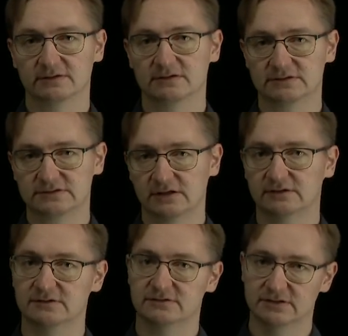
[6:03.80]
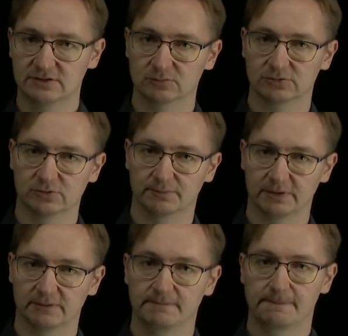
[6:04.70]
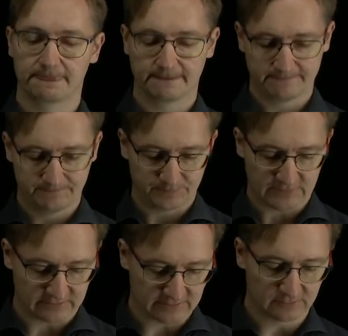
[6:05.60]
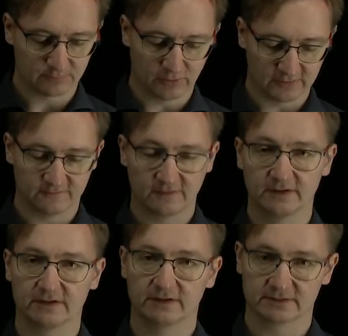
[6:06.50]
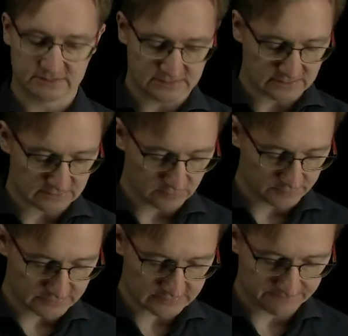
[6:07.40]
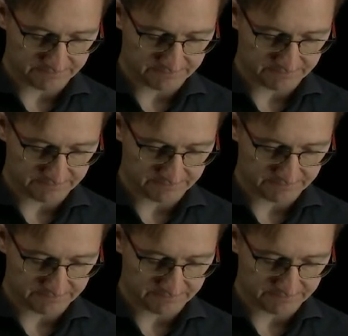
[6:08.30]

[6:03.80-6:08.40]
the result is a new tuple. I cannot modify existing tuples.